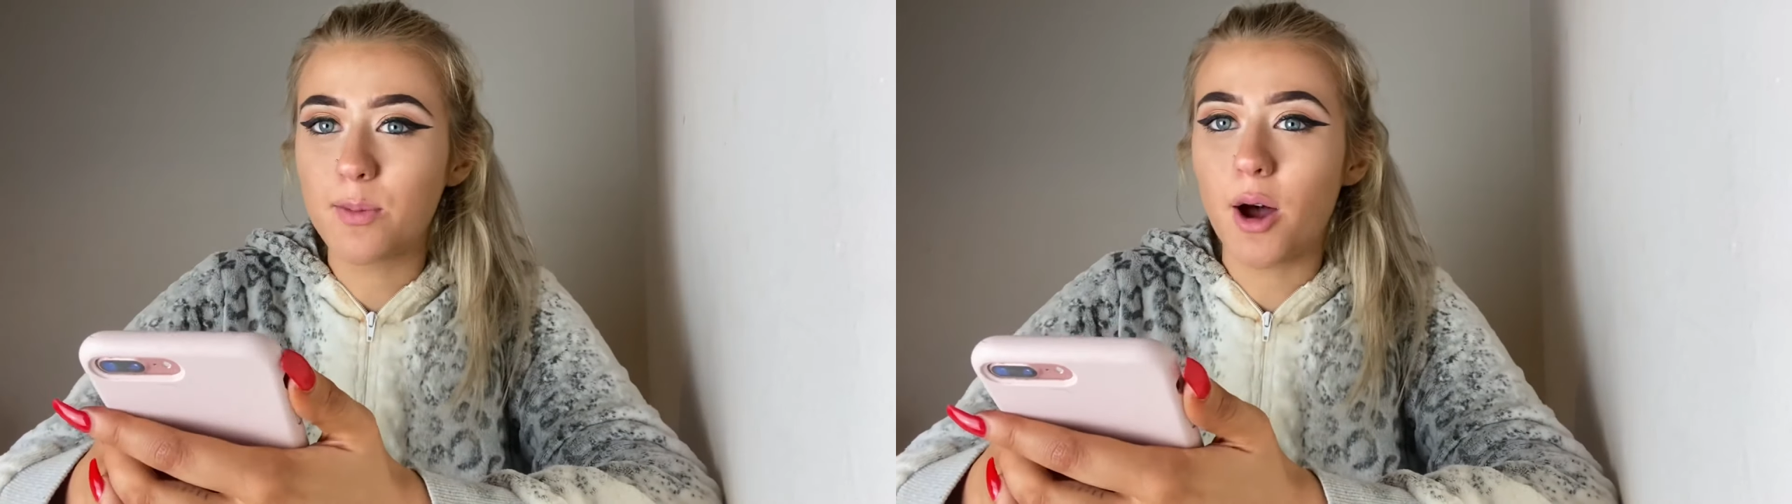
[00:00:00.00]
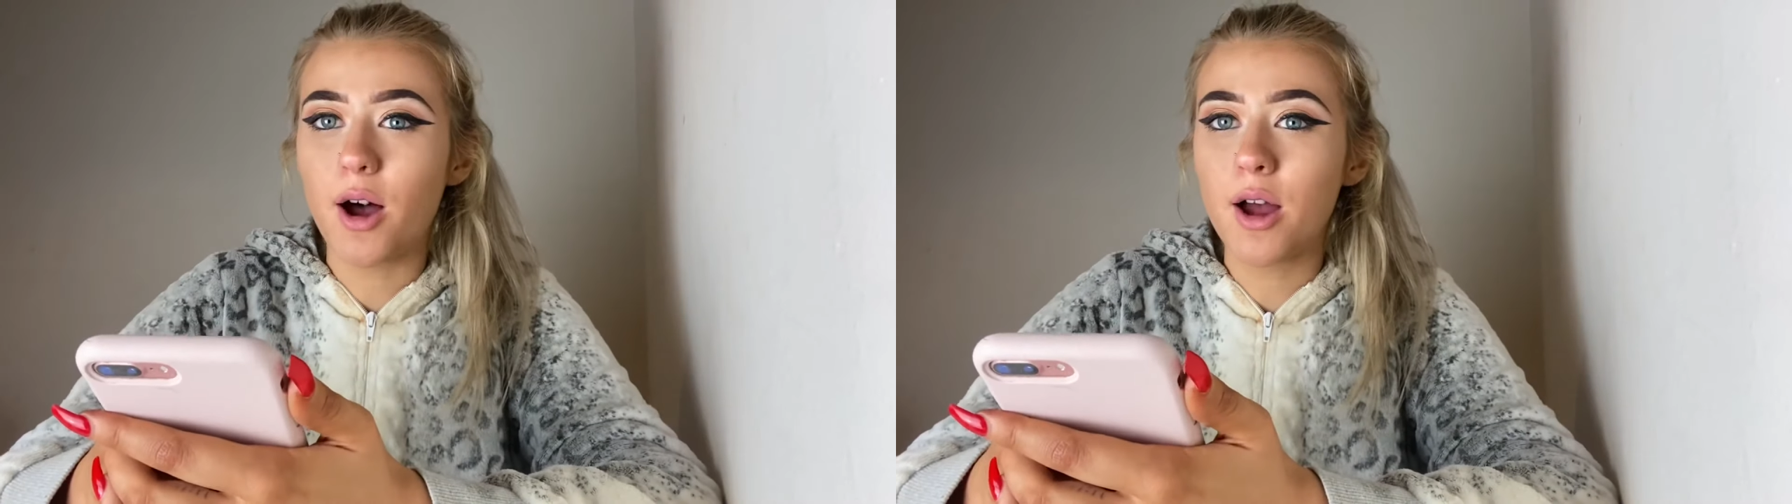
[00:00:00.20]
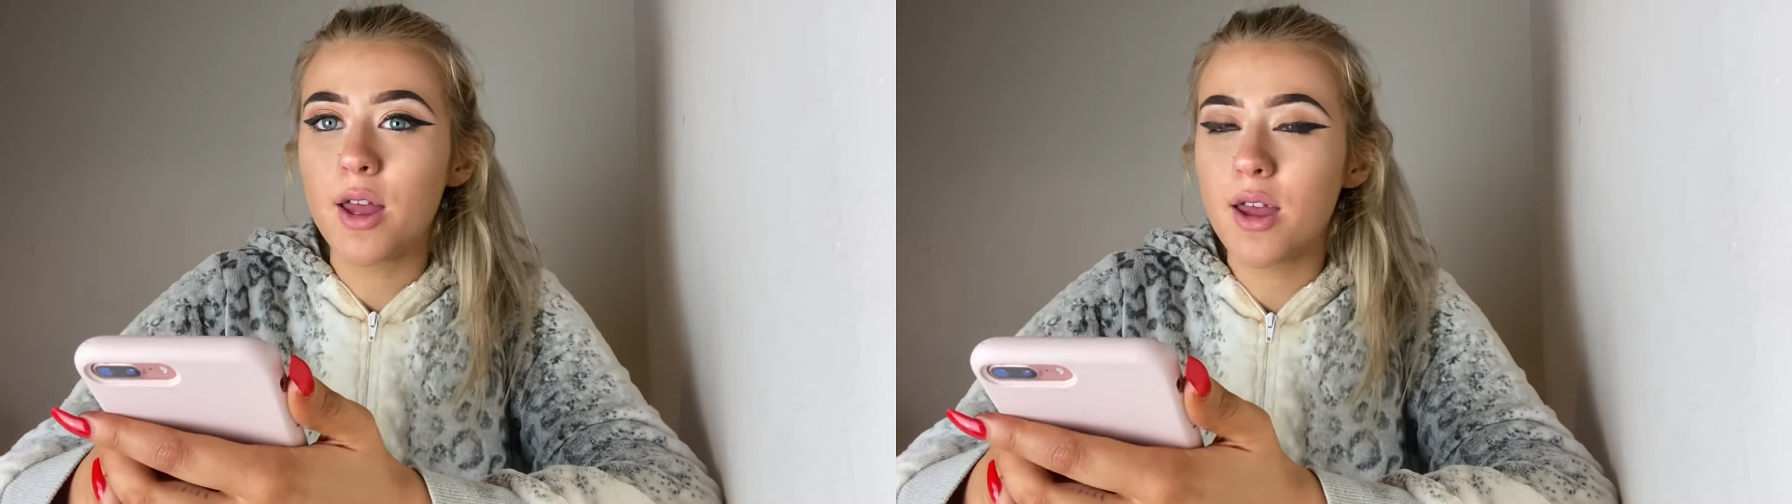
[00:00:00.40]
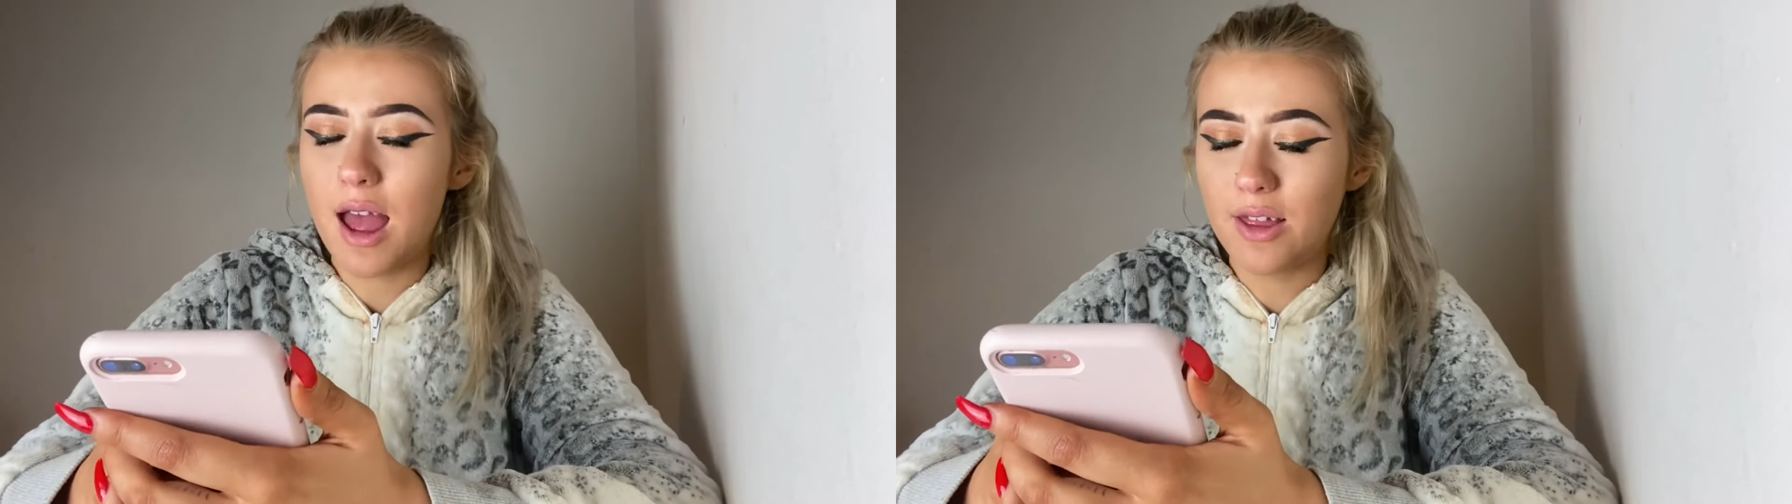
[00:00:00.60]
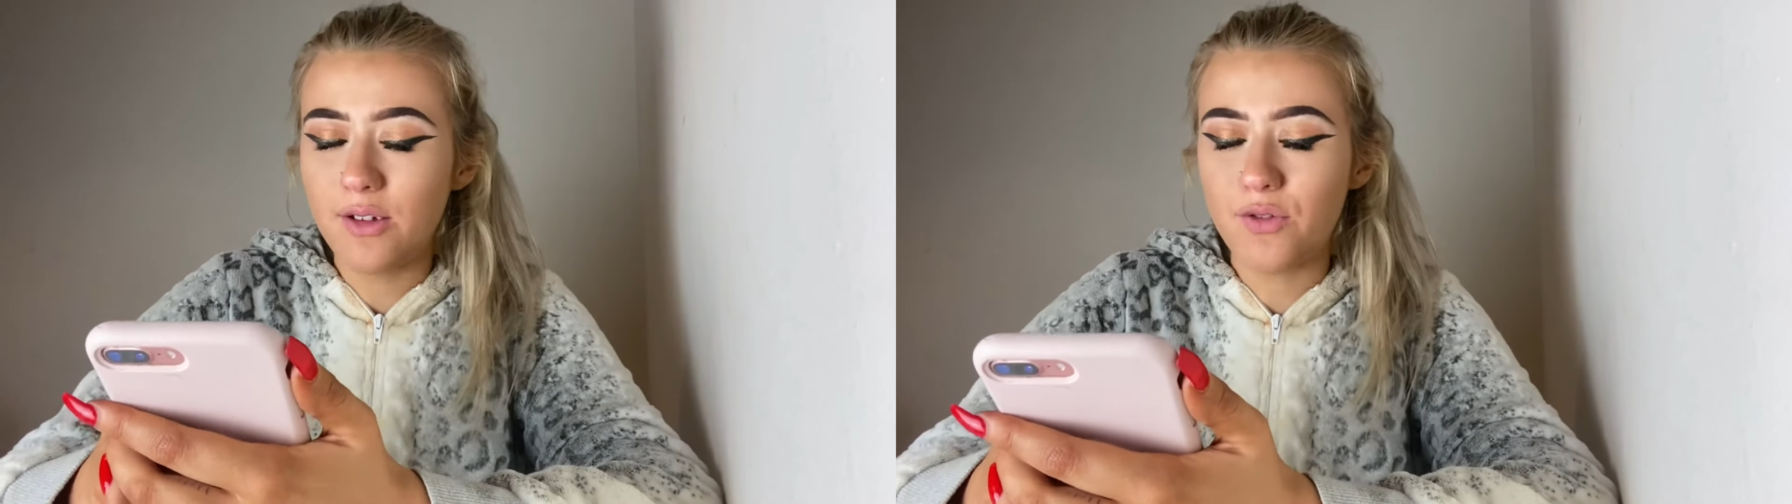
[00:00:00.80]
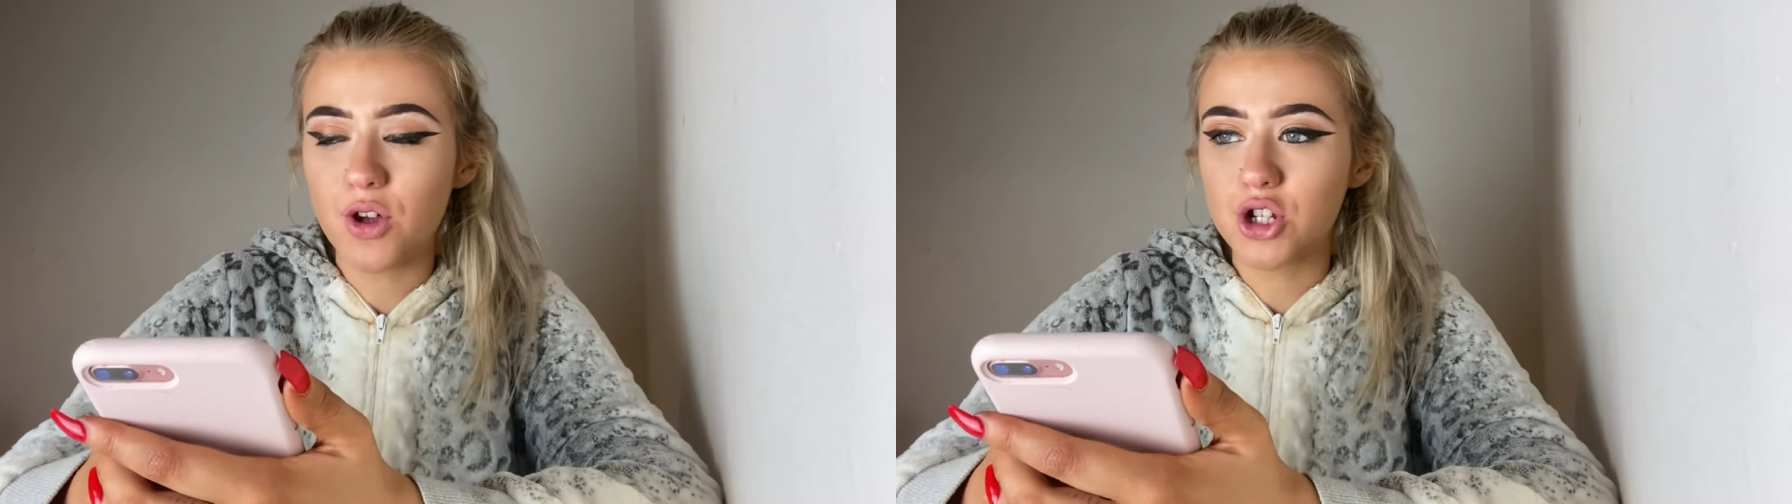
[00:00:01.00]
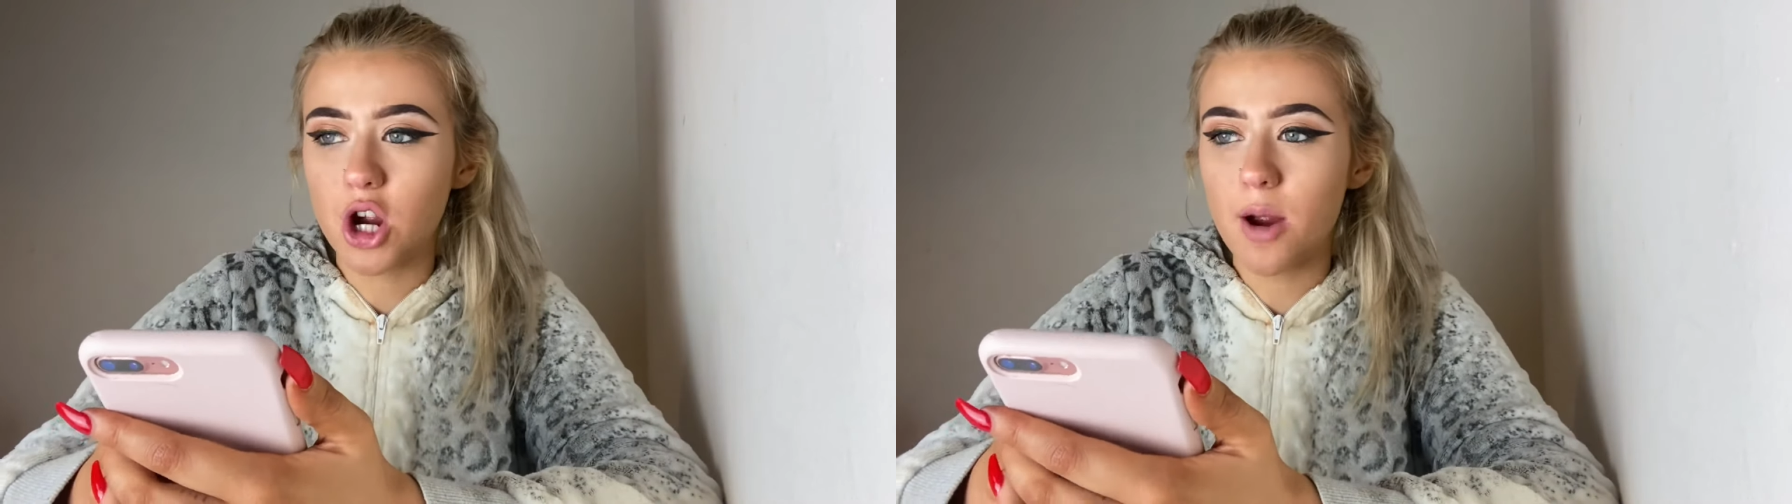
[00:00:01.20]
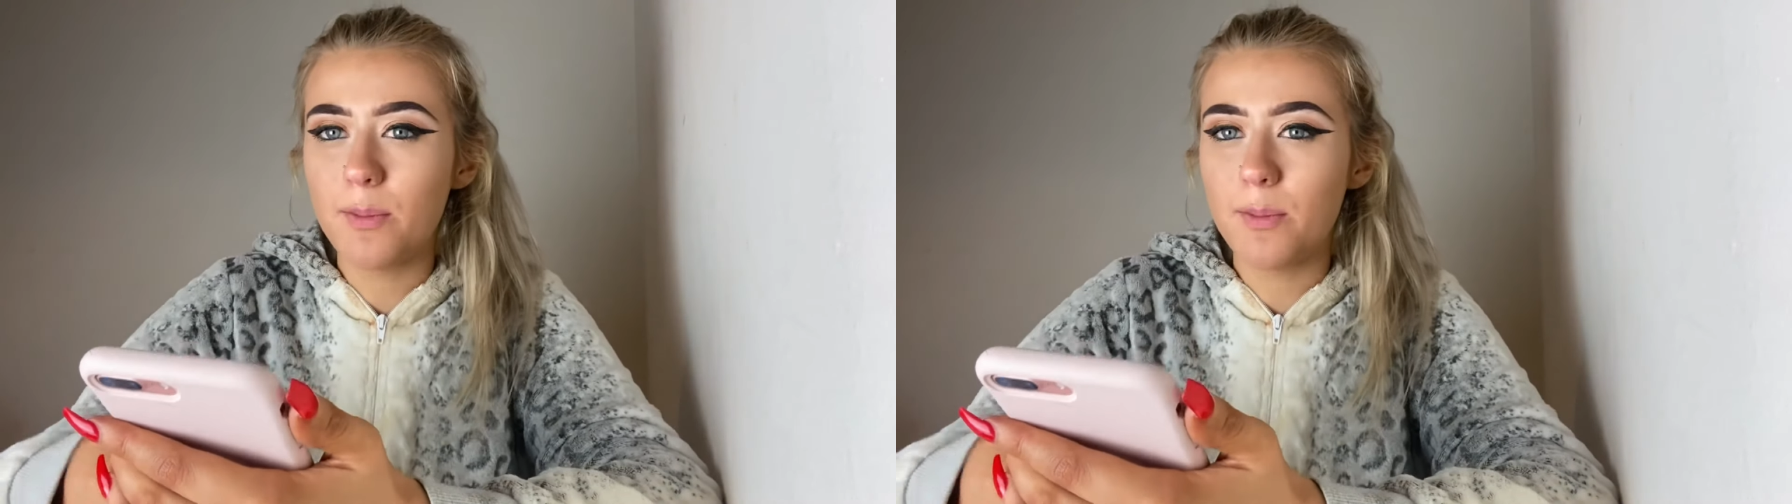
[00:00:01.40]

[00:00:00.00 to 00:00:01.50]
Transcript: but in the future,